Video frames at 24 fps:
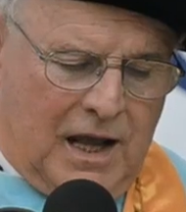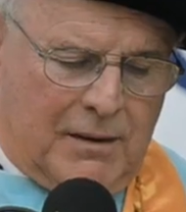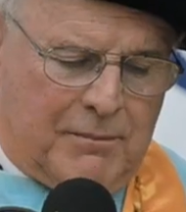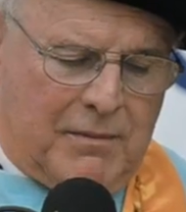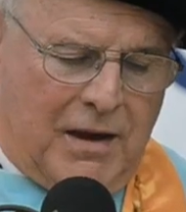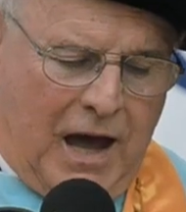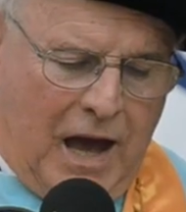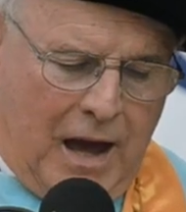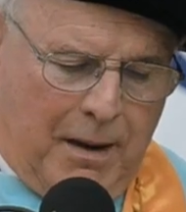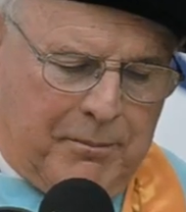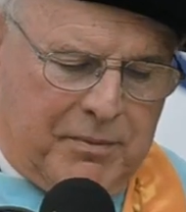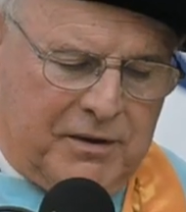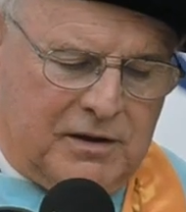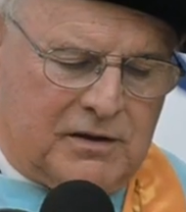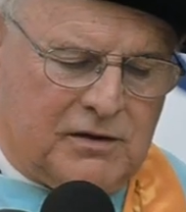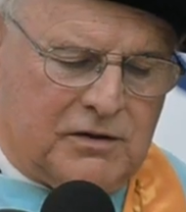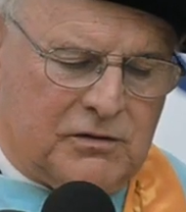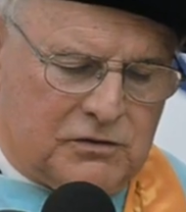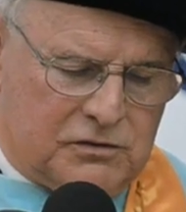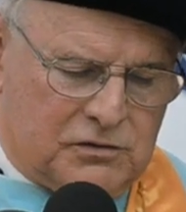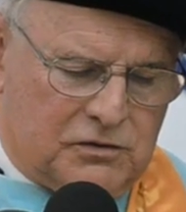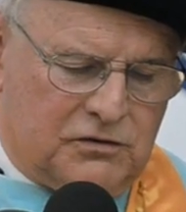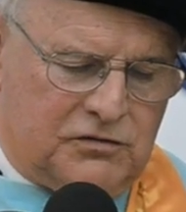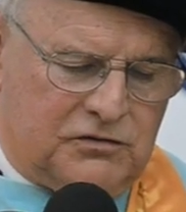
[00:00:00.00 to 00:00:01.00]
I'm happy to
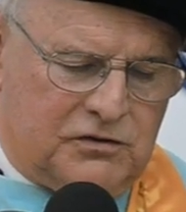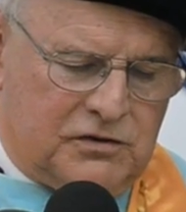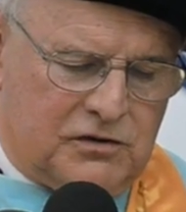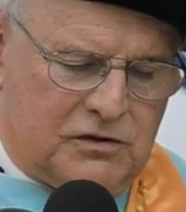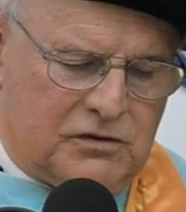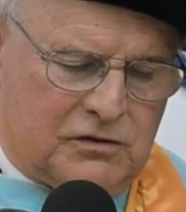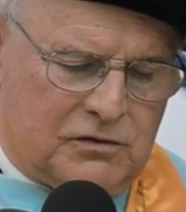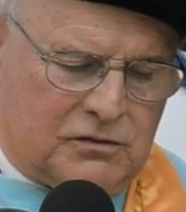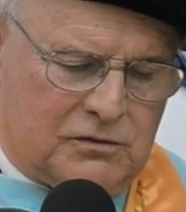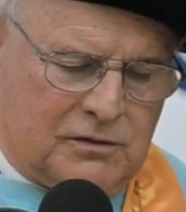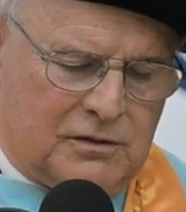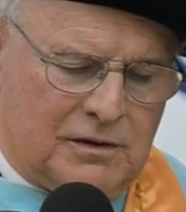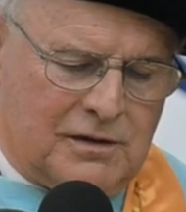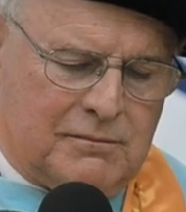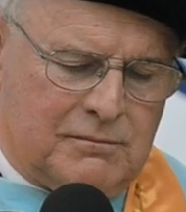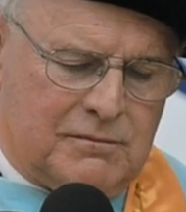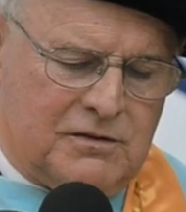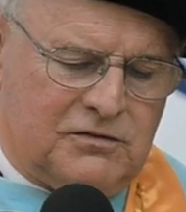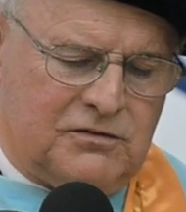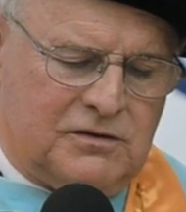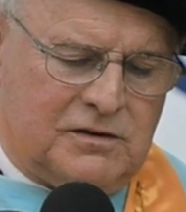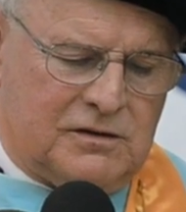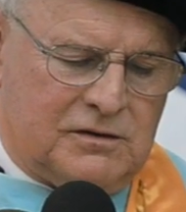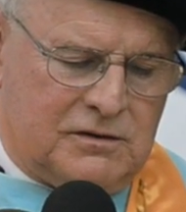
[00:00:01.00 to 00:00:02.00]
introduce to you
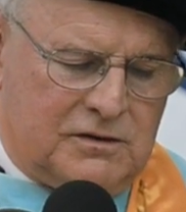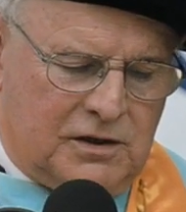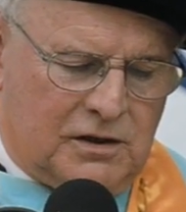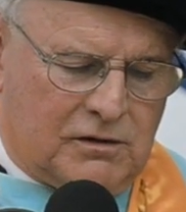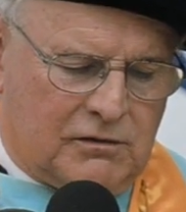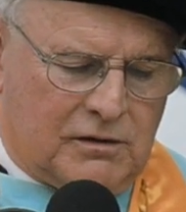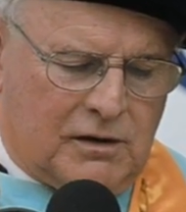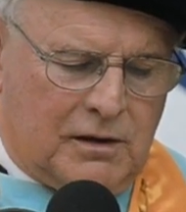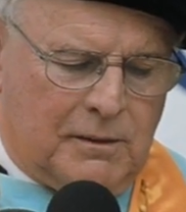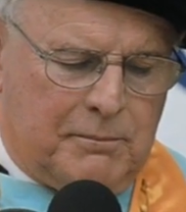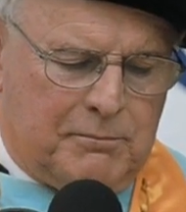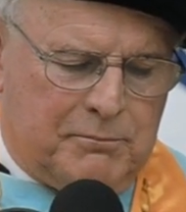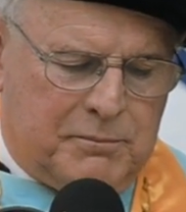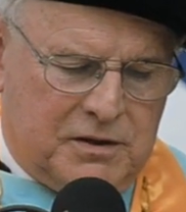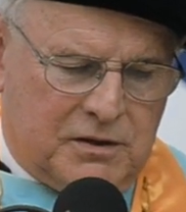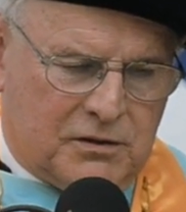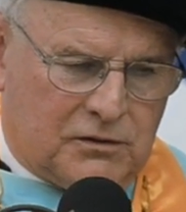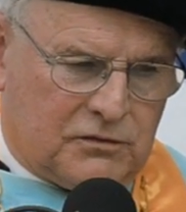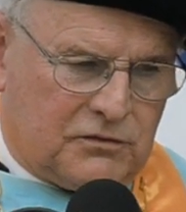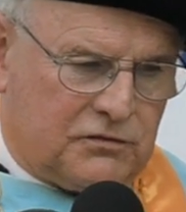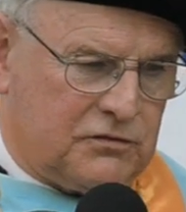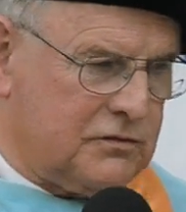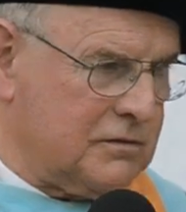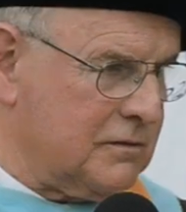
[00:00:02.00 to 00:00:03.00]
is Indira
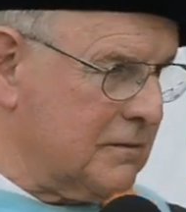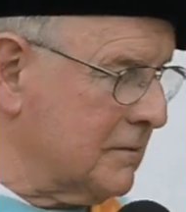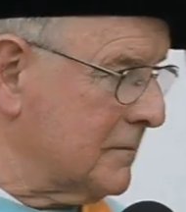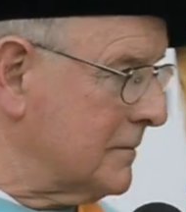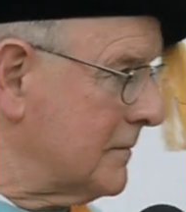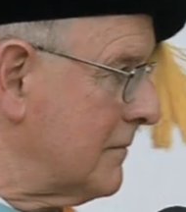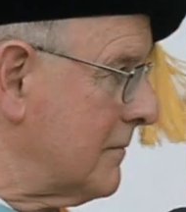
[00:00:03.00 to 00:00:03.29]
Pearce.